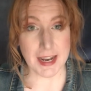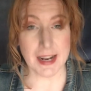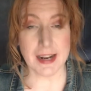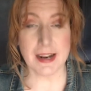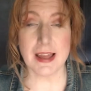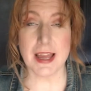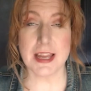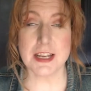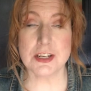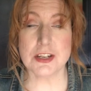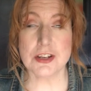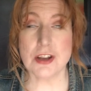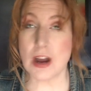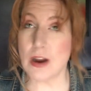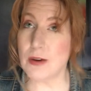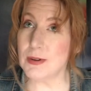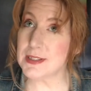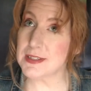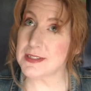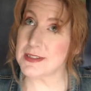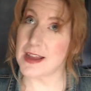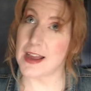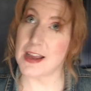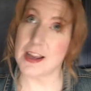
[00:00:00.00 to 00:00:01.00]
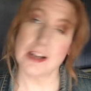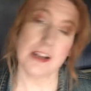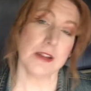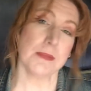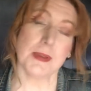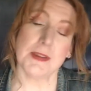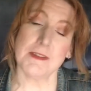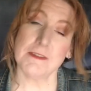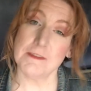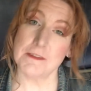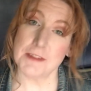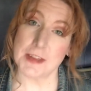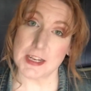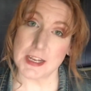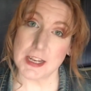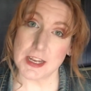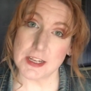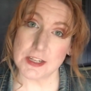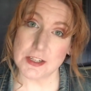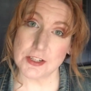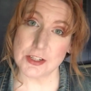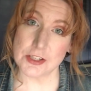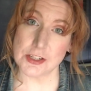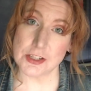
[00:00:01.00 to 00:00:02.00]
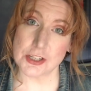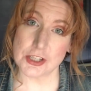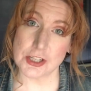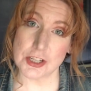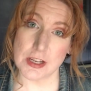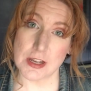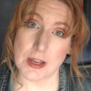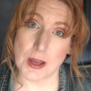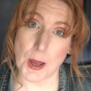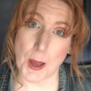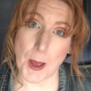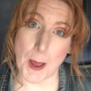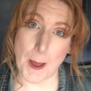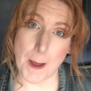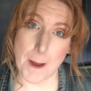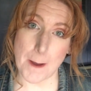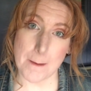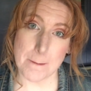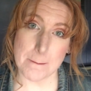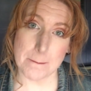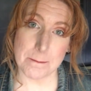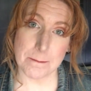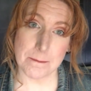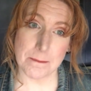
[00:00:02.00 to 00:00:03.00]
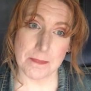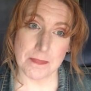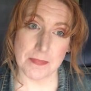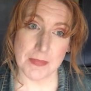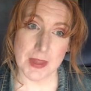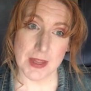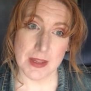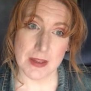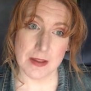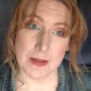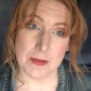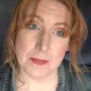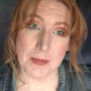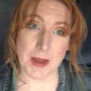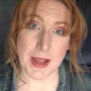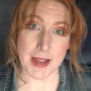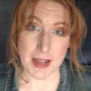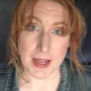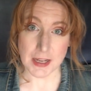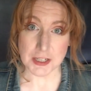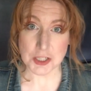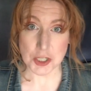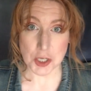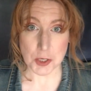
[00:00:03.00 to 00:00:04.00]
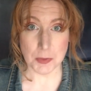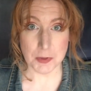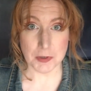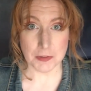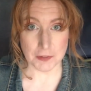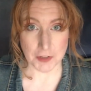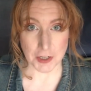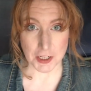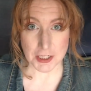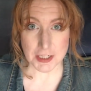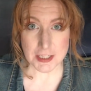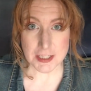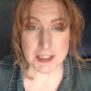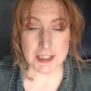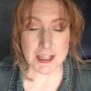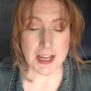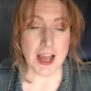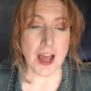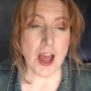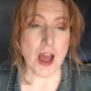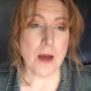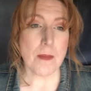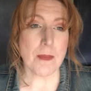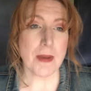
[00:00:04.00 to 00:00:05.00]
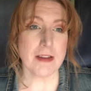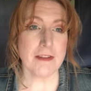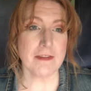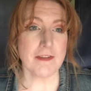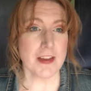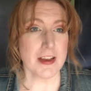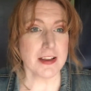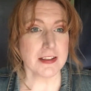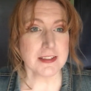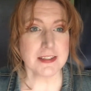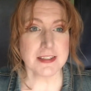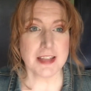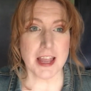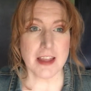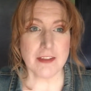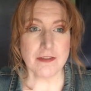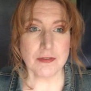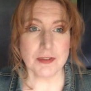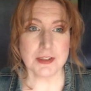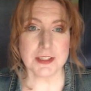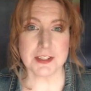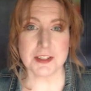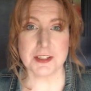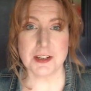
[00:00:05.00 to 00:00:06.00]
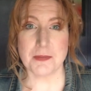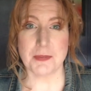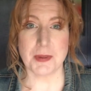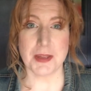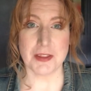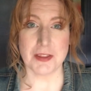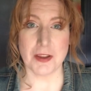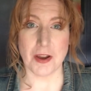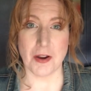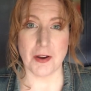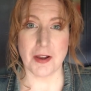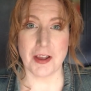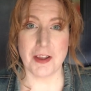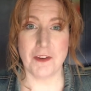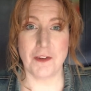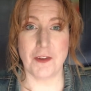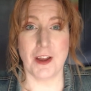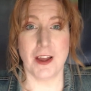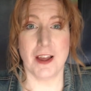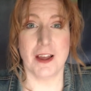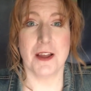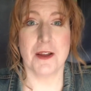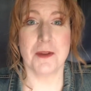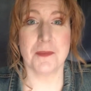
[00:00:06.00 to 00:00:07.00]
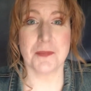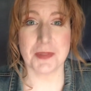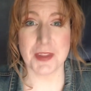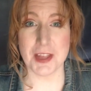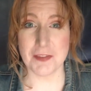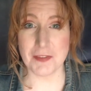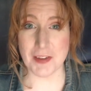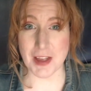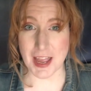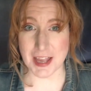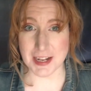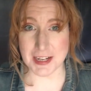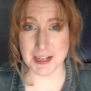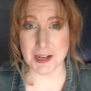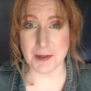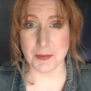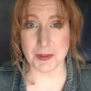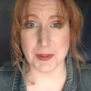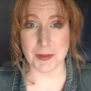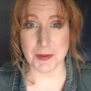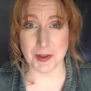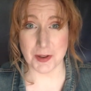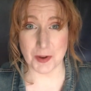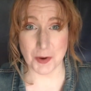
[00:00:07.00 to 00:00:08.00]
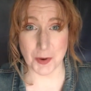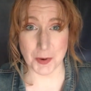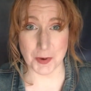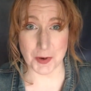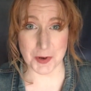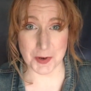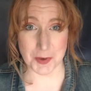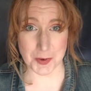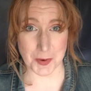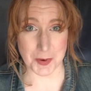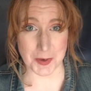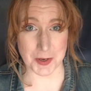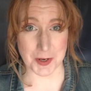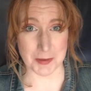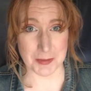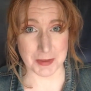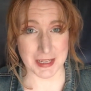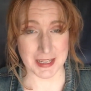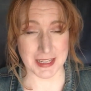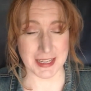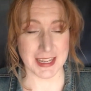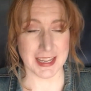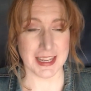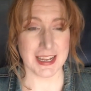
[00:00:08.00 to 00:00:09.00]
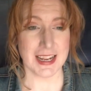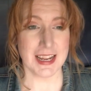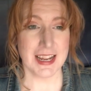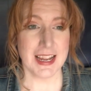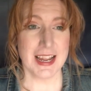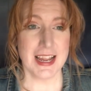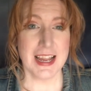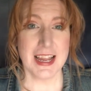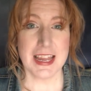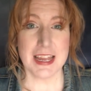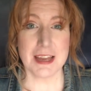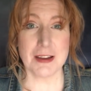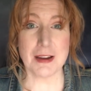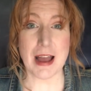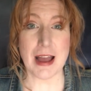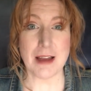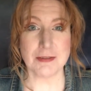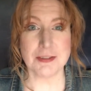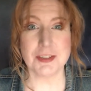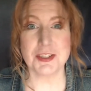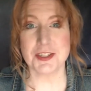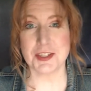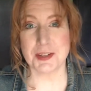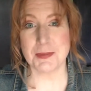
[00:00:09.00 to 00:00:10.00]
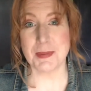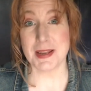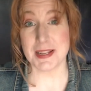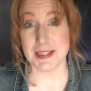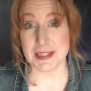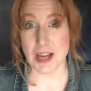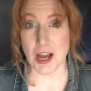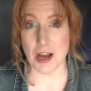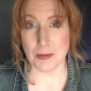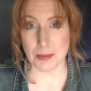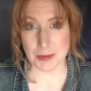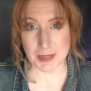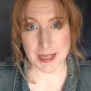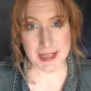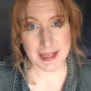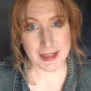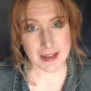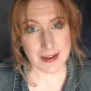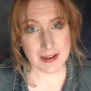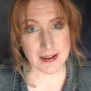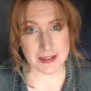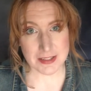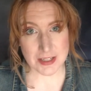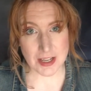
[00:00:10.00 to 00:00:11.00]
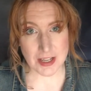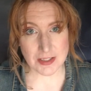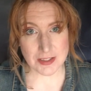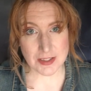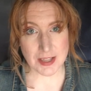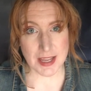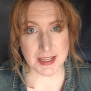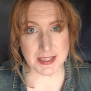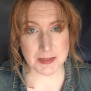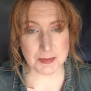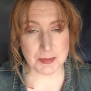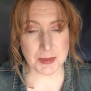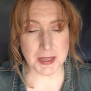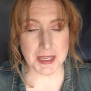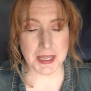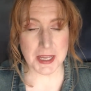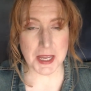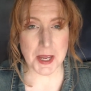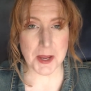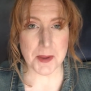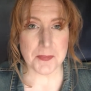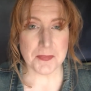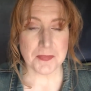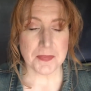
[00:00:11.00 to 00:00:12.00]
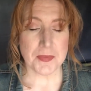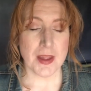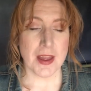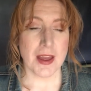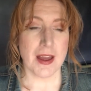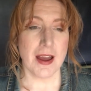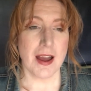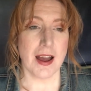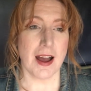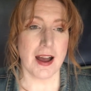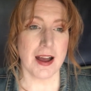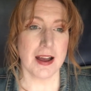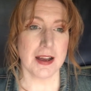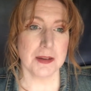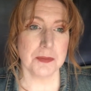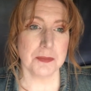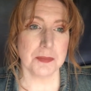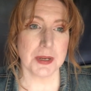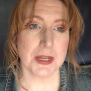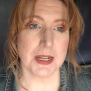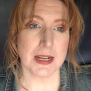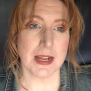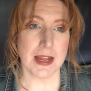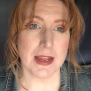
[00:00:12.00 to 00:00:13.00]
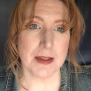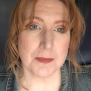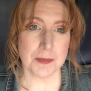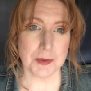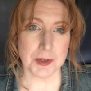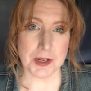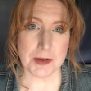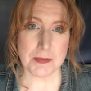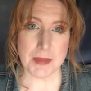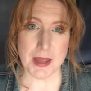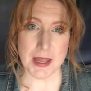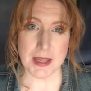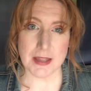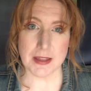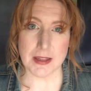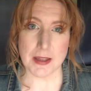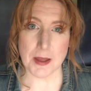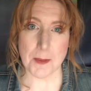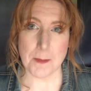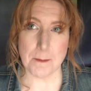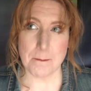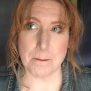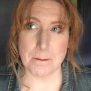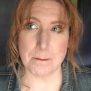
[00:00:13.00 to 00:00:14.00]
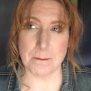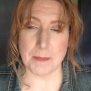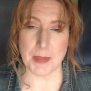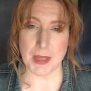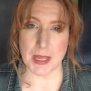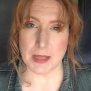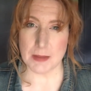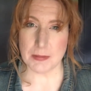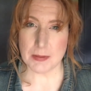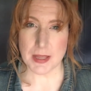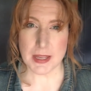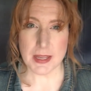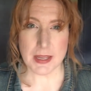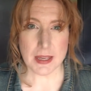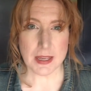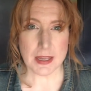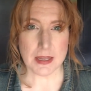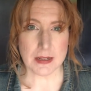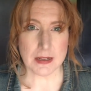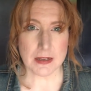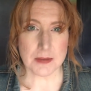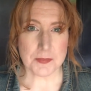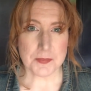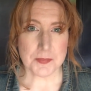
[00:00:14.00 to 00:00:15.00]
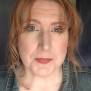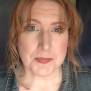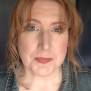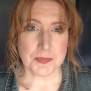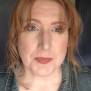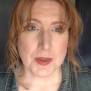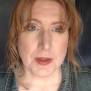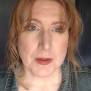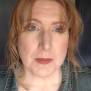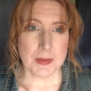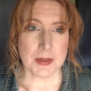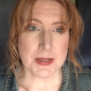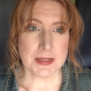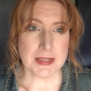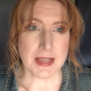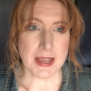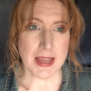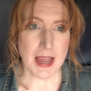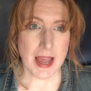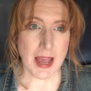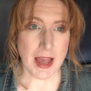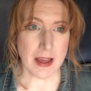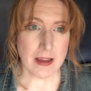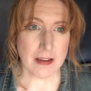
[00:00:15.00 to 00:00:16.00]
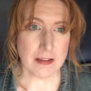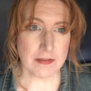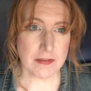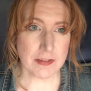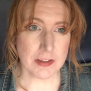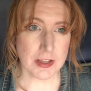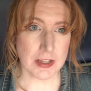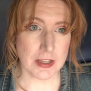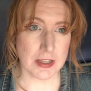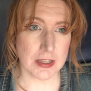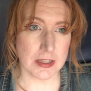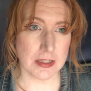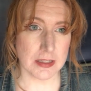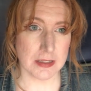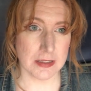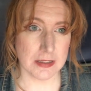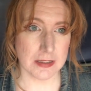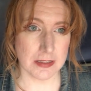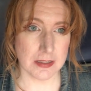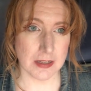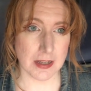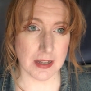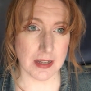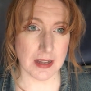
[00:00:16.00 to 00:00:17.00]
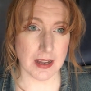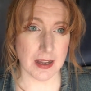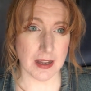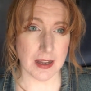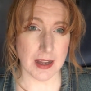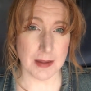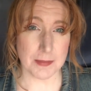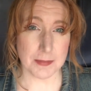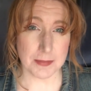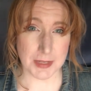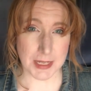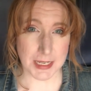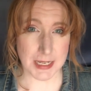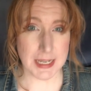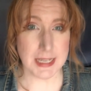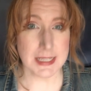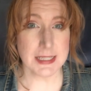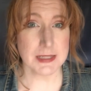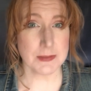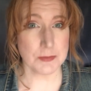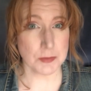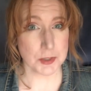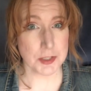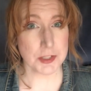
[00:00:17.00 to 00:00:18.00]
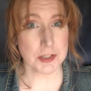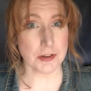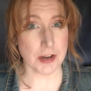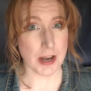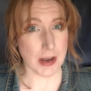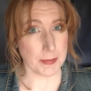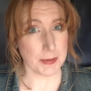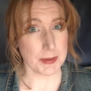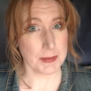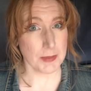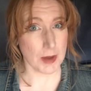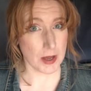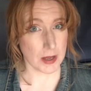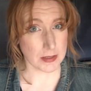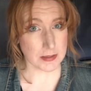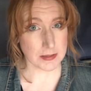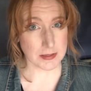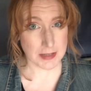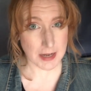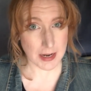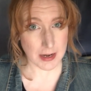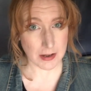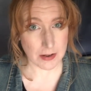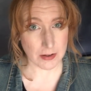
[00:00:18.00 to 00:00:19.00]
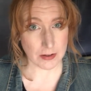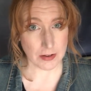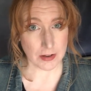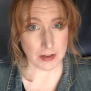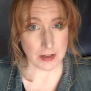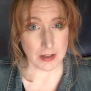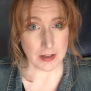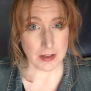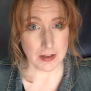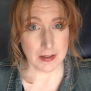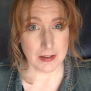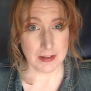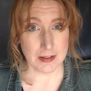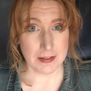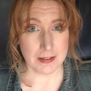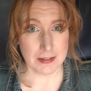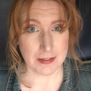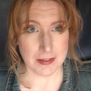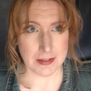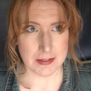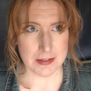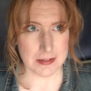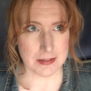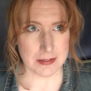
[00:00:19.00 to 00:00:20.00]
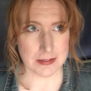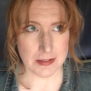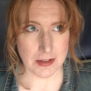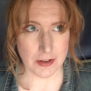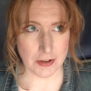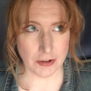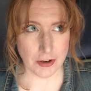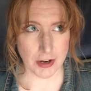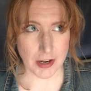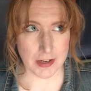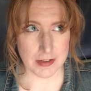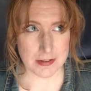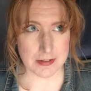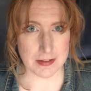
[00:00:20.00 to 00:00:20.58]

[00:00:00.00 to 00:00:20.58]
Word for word: And I know it's not gonna be finished um, by October 1st. My fail safe was gonna be though, if, if I ended up with a corner to corner blanket, I was just gonna make a doll blanket, a doll size blanket. Um, but I'm gonna make like a big blanket because I have, I'm getting some more scrappy balls now. That didn't sound right.